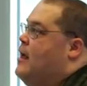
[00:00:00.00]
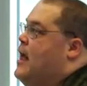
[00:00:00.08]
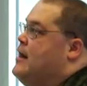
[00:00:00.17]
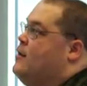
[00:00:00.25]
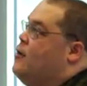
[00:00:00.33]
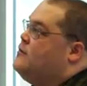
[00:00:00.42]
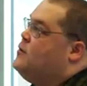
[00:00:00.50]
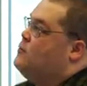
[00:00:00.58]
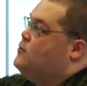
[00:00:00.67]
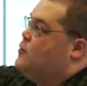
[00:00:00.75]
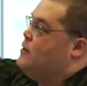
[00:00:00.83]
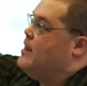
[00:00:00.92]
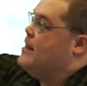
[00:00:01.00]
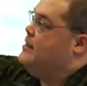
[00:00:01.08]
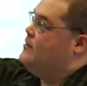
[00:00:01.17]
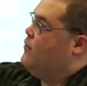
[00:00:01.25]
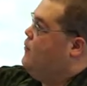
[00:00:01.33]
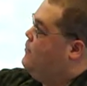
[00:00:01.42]
And it also sort of tied
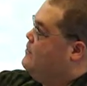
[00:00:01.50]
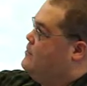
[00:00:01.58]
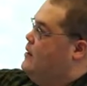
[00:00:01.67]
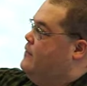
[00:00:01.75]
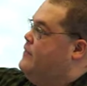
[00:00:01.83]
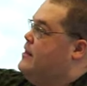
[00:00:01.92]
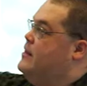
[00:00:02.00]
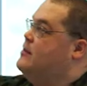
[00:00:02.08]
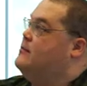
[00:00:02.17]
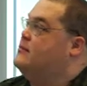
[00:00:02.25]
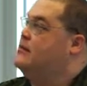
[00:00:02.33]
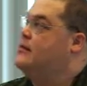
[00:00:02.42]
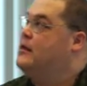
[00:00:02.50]
into all this stuff is